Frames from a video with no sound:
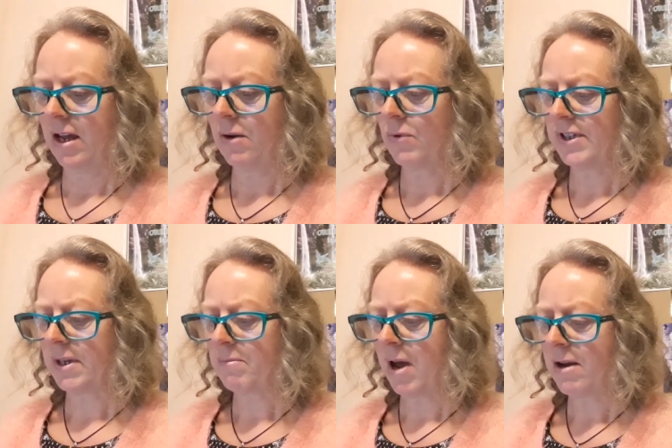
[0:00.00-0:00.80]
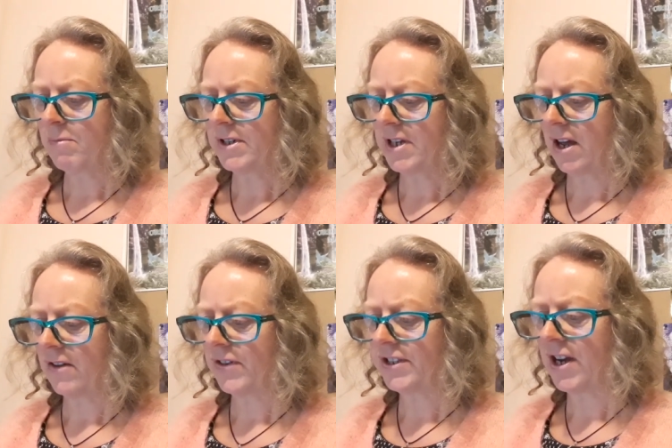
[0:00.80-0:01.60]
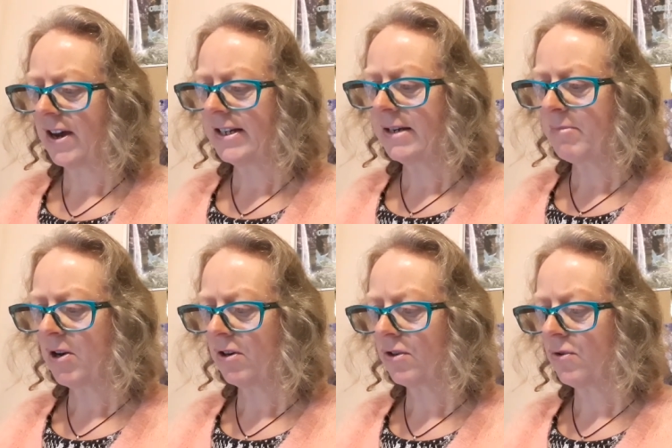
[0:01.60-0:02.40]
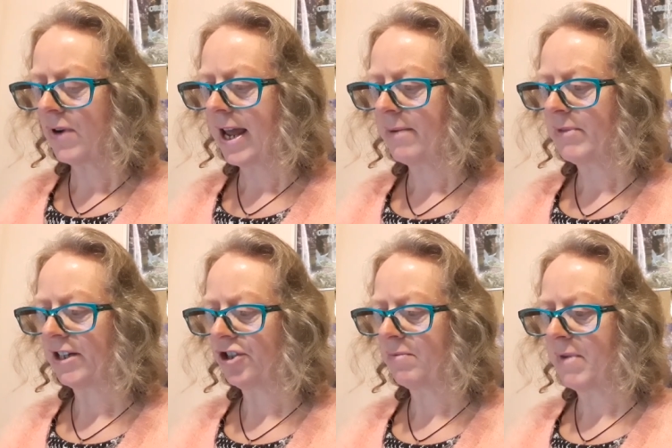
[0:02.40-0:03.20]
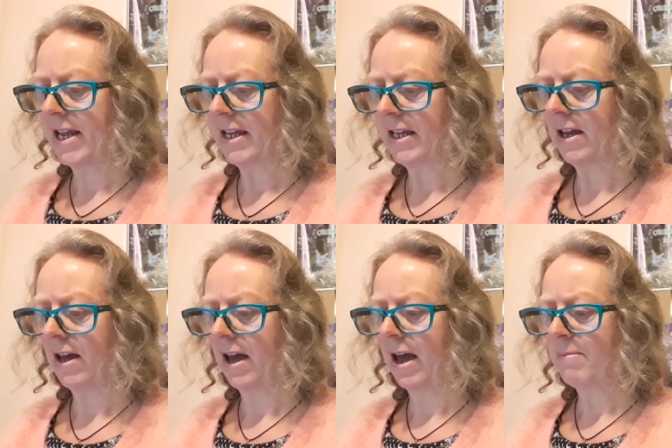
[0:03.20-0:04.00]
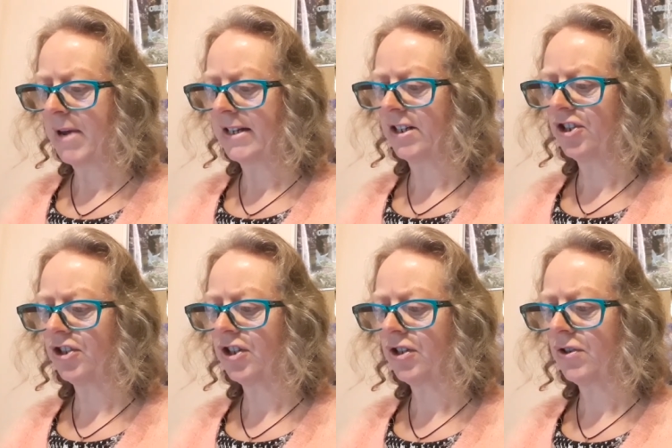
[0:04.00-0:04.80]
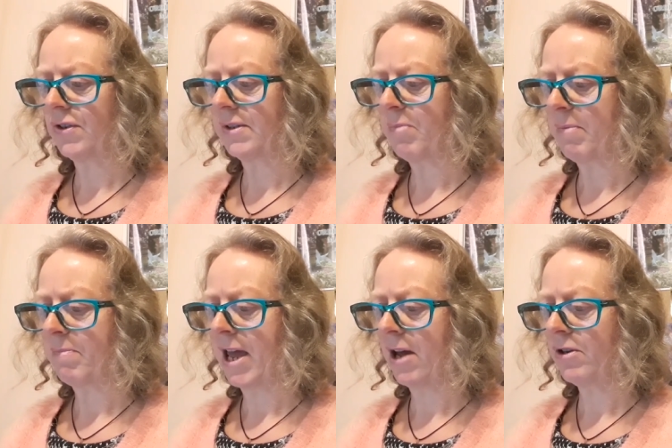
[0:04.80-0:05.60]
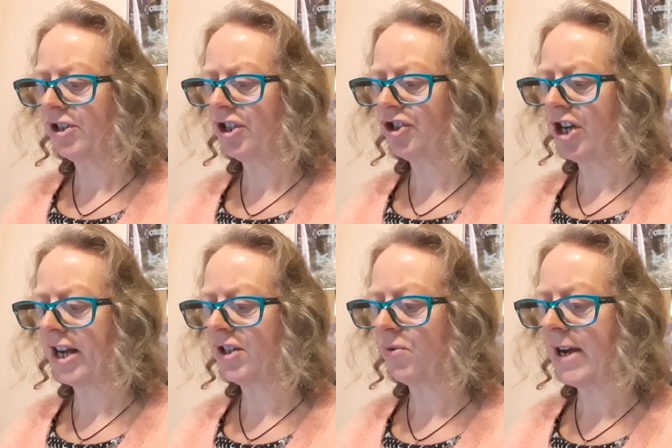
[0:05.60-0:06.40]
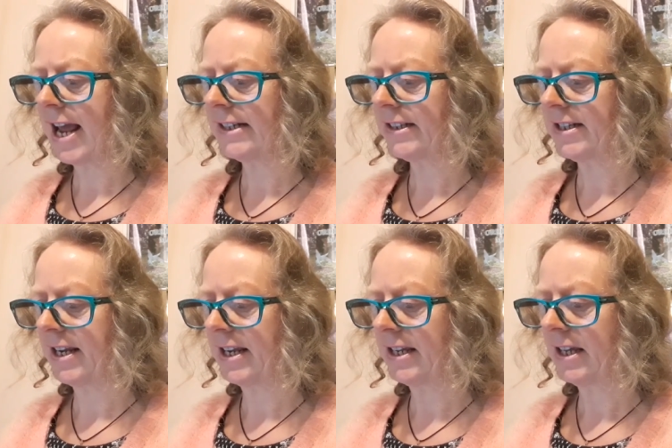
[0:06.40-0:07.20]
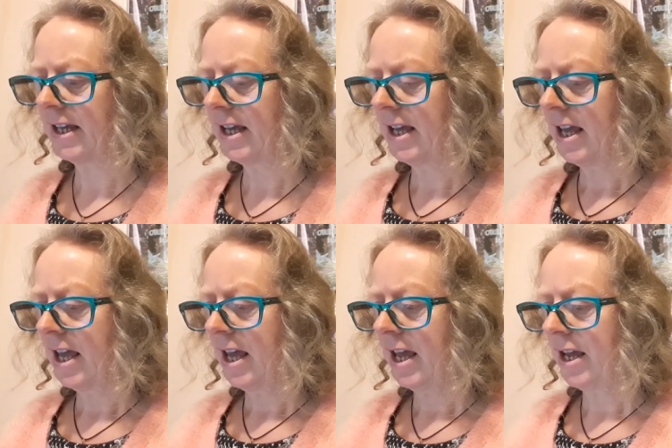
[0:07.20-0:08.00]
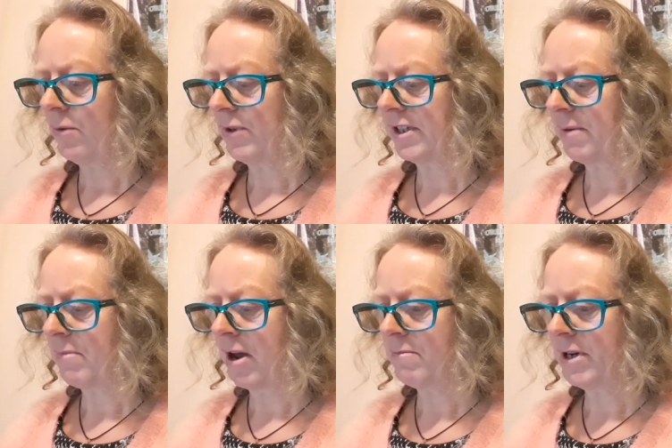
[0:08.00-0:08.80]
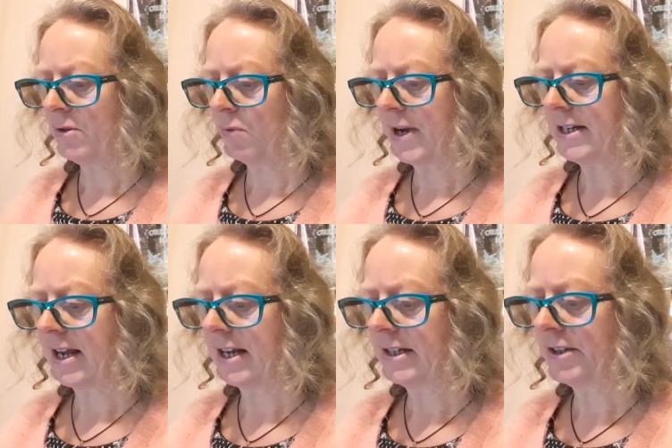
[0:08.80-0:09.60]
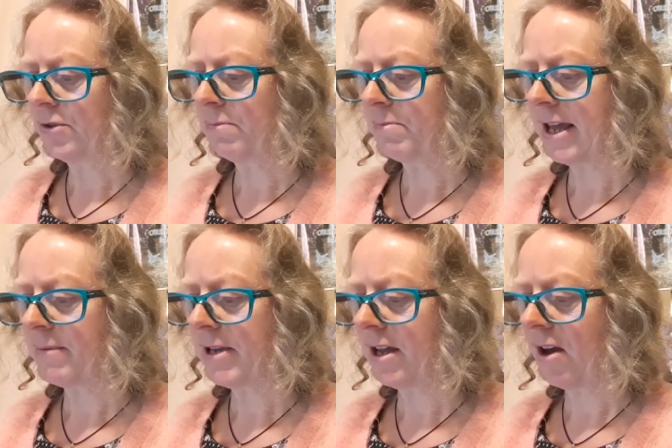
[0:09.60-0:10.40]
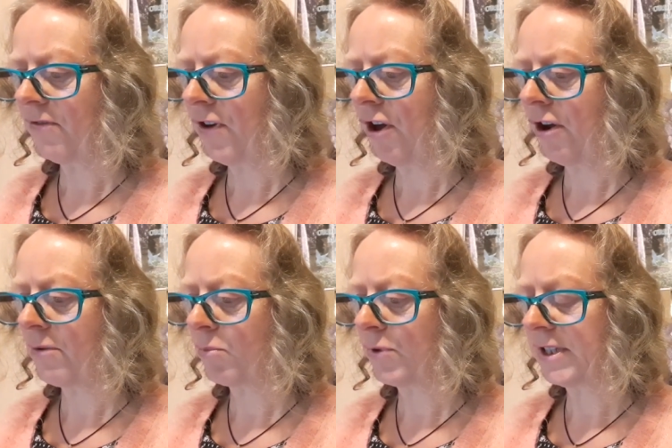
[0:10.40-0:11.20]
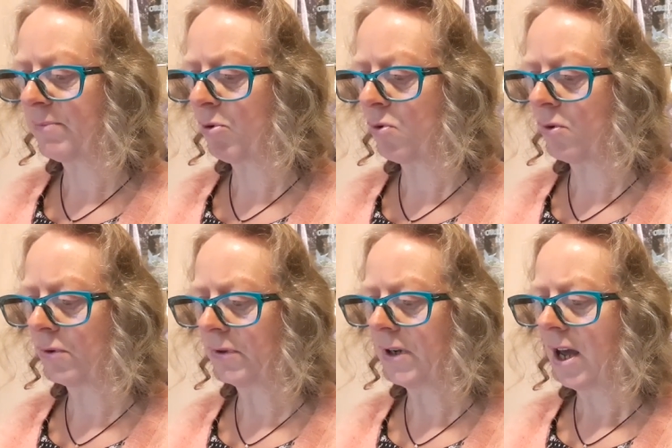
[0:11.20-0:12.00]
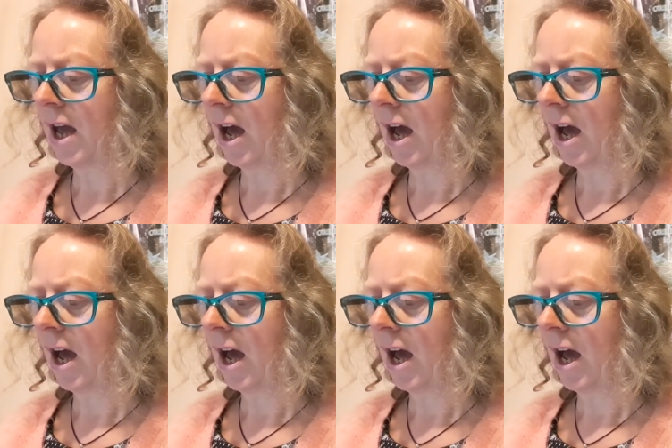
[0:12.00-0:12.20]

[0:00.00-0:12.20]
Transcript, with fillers: it was a moment of a tiny miracle happening to me. I managed to use my power to change reality it was a moment when a little baby of hope was born.